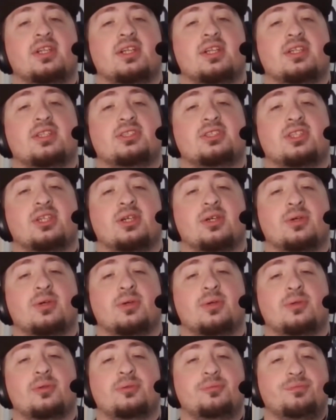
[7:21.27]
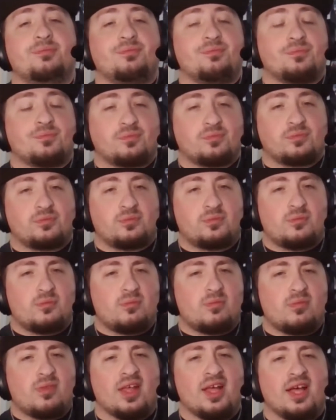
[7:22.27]
So
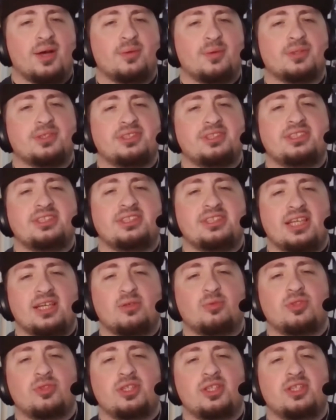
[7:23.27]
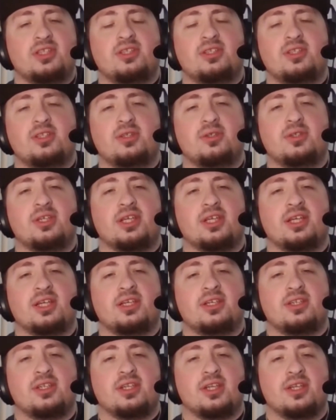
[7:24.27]
I would definitely include it
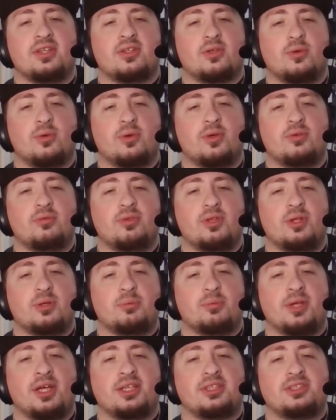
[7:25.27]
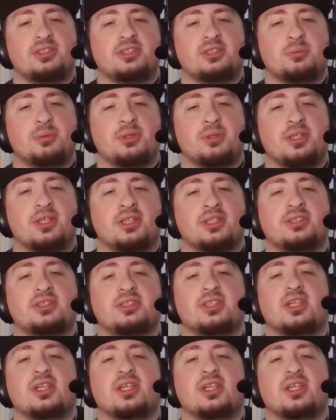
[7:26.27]
in the coin flip decks just because